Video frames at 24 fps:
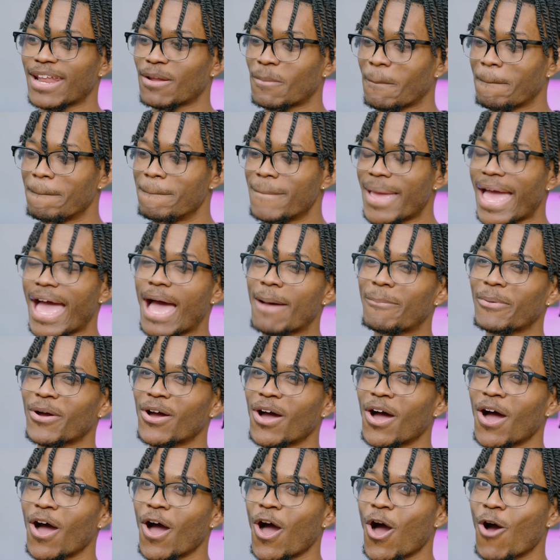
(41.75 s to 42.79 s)
a map
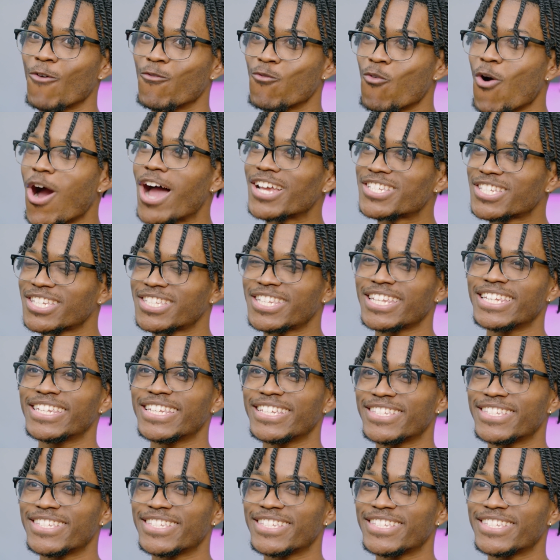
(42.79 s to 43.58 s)
of Washington,